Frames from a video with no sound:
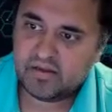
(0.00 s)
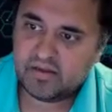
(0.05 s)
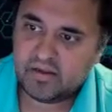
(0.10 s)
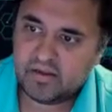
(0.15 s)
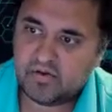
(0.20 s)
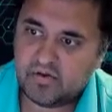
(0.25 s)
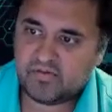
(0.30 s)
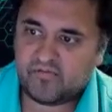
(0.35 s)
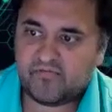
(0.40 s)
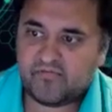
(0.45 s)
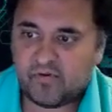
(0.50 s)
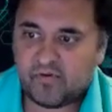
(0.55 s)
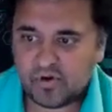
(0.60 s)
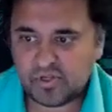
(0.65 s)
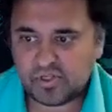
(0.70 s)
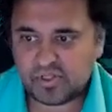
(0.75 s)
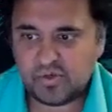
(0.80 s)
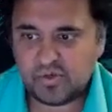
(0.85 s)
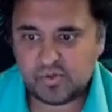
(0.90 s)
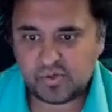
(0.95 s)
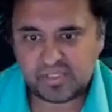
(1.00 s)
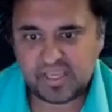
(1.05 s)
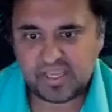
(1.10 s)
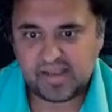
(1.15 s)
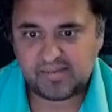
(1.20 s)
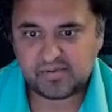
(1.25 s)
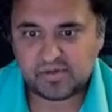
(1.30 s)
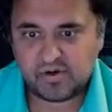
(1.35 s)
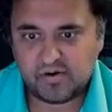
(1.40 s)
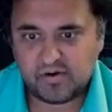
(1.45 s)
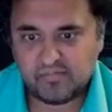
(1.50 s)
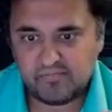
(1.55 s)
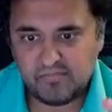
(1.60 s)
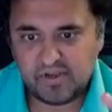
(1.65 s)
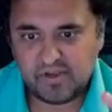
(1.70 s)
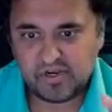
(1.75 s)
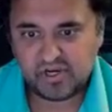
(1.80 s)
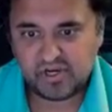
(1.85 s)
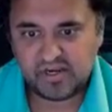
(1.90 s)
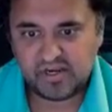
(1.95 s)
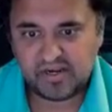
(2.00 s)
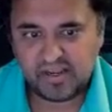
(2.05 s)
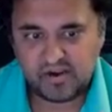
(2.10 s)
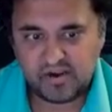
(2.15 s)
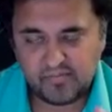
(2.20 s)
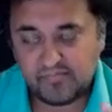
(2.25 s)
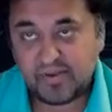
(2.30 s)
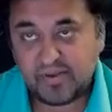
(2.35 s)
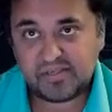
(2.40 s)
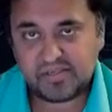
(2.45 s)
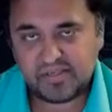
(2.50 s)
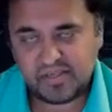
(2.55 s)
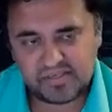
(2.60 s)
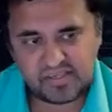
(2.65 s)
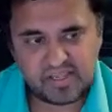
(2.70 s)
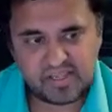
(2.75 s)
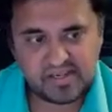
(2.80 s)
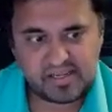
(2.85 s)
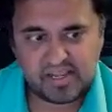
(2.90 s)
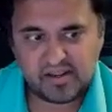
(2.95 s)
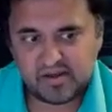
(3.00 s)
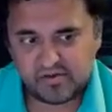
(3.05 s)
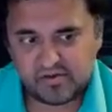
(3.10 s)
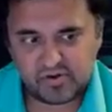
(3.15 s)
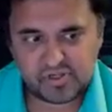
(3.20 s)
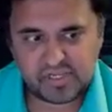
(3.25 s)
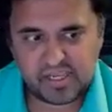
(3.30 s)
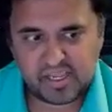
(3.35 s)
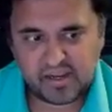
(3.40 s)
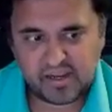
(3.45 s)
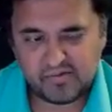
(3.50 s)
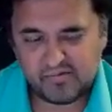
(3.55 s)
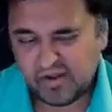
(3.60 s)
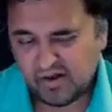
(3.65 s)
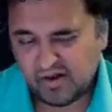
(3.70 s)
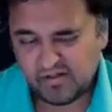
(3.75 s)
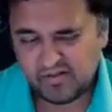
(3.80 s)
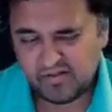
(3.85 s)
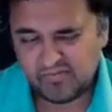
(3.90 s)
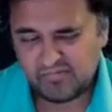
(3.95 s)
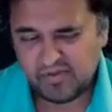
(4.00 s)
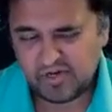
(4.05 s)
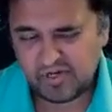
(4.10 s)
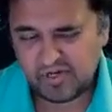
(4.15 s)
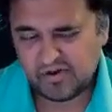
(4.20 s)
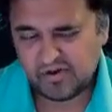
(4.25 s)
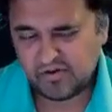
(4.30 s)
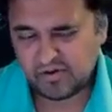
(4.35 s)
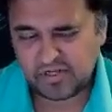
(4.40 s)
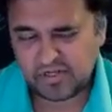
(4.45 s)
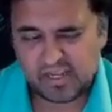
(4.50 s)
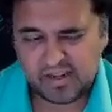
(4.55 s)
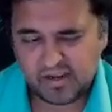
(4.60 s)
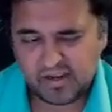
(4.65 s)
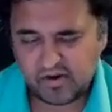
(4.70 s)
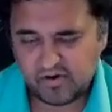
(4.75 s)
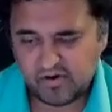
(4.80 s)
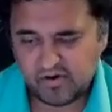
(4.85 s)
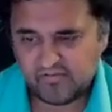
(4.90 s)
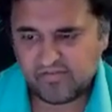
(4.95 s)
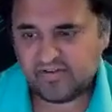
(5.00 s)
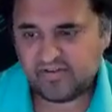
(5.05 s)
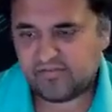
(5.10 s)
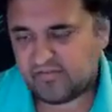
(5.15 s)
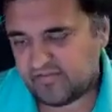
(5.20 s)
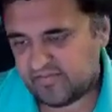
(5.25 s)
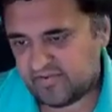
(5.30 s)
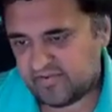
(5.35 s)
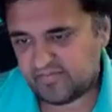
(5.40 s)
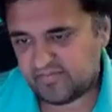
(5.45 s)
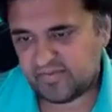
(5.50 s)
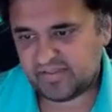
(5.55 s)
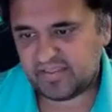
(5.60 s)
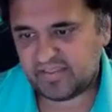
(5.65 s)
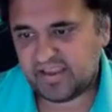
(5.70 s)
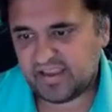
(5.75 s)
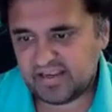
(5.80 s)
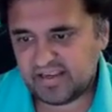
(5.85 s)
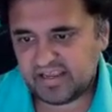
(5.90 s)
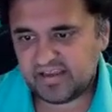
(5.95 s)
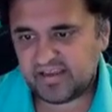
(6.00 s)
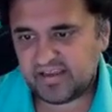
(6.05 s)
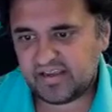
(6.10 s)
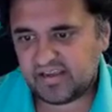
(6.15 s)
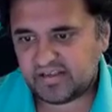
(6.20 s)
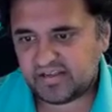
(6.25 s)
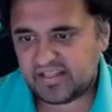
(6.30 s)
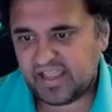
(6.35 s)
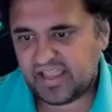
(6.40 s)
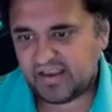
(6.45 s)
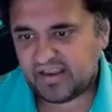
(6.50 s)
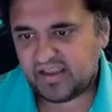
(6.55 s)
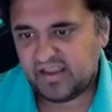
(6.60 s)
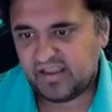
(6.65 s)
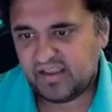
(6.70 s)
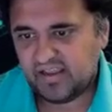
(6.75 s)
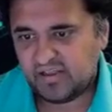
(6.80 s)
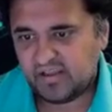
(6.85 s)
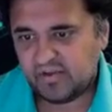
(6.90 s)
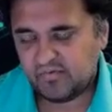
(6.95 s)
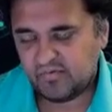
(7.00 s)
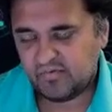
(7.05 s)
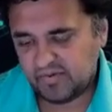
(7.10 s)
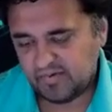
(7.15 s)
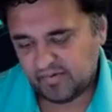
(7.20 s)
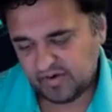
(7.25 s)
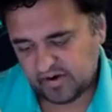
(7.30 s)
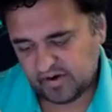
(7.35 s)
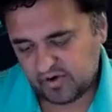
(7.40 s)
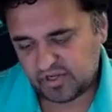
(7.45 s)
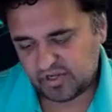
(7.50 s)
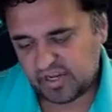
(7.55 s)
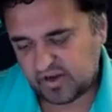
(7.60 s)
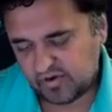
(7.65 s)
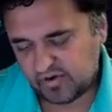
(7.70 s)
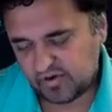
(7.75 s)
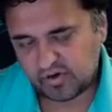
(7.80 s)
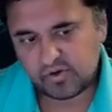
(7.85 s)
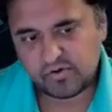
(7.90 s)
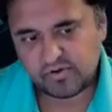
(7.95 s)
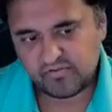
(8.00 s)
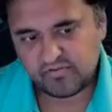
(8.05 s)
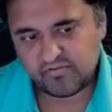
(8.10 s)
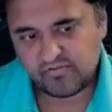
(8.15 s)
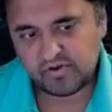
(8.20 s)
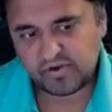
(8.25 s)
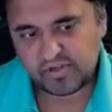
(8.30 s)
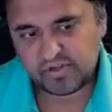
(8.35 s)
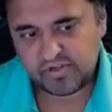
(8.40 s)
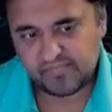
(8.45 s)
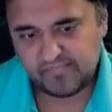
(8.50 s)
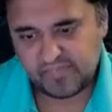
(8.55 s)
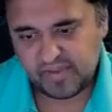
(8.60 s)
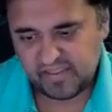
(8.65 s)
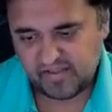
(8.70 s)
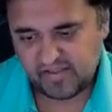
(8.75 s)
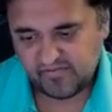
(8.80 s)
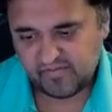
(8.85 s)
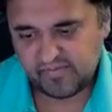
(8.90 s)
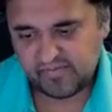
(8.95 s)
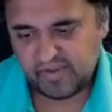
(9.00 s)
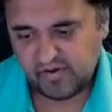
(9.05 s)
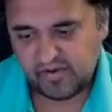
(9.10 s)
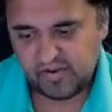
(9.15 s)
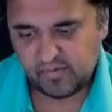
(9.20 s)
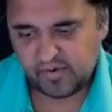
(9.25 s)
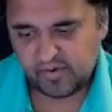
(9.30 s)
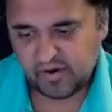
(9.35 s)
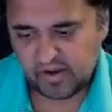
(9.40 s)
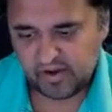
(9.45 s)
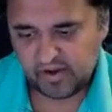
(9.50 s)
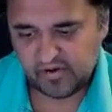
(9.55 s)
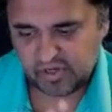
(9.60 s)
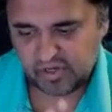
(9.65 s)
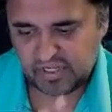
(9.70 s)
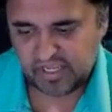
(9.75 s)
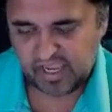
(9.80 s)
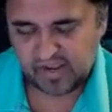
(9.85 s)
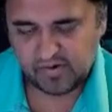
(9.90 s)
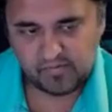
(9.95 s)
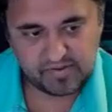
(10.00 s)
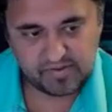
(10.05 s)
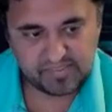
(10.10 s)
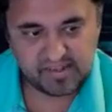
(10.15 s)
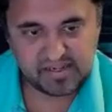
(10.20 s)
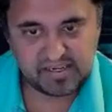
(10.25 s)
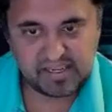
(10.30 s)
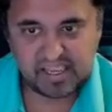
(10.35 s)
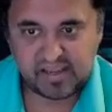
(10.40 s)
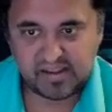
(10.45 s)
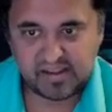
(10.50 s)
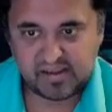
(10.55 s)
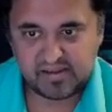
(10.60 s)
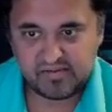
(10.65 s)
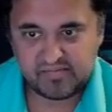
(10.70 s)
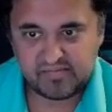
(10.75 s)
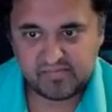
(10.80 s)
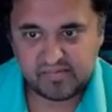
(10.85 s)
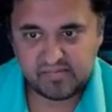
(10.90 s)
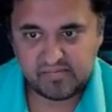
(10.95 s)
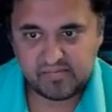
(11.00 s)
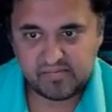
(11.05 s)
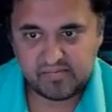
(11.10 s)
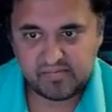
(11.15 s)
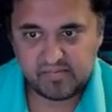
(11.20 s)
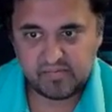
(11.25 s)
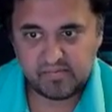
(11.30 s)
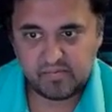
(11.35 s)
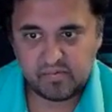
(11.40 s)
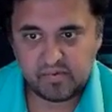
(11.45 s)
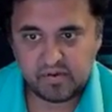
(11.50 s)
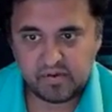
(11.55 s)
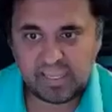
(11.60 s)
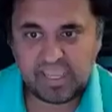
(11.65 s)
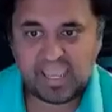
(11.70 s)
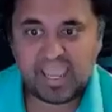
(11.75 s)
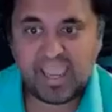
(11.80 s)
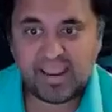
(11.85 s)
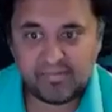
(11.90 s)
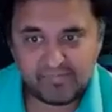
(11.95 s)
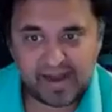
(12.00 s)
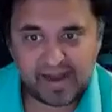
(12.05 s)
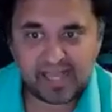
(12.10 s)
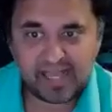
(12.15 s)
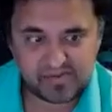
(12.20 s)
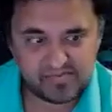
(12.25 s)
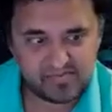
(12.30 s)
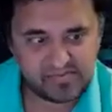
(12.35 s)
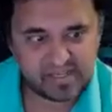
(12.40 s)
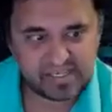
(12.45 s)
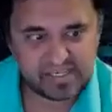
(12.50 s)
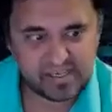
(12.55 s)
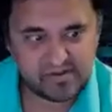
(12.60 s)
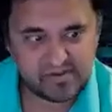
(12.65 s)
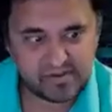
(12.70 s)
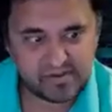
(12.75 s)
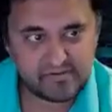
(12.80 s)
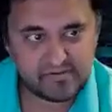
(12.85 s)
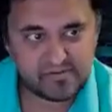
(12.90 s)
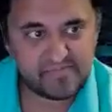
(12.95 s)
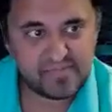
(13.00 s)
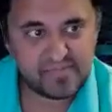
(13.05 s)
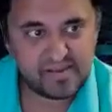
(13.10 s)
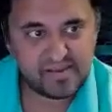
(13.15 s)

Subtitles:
the first 2 steps are mission or business and data understanding. We call it mission understanding in our flavor of it, but the idea is that you really want to understand your goals first. And then from there, you want to understand what the data can possibly tell you,